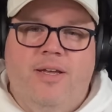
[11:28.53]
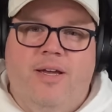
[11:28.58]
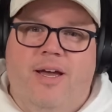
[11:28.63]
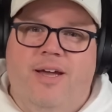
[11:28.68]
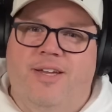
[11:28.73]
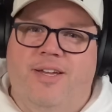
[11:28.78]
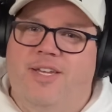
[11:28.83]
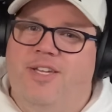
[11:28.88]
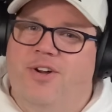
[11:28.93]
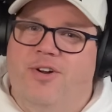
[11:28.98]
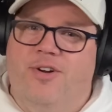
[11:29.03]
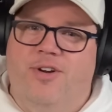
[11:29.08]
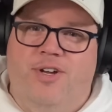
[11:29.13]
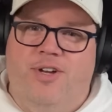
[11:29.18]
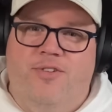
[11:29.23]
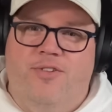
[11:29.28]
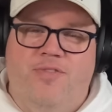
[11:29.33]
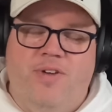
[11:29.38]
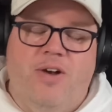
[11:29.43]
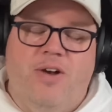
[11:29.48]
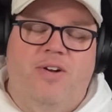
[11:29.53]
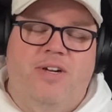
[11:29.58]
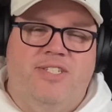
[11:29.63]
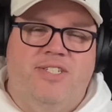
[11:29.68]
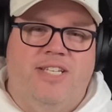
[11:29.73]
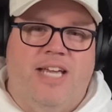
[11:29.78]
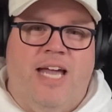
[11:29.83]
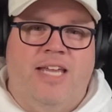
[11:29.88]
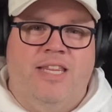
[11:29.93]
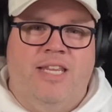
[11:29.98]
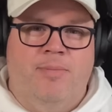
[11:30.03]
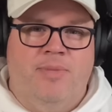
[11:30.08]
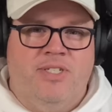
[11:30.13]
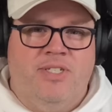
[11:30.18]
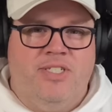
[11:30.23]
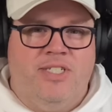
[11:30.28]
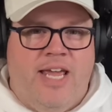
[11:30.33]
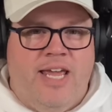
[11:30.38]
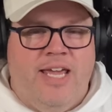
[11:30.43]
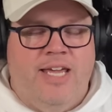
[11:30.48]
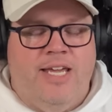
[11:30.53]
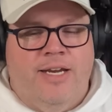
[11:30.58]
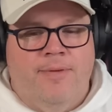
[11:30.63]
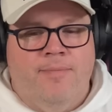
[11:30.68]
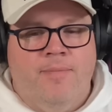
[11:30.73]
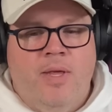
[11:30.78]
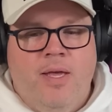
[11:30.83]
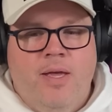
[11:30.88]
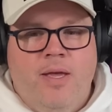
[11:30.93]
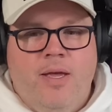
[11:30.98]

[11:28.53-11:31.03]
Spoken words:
you're very sadly mistaken.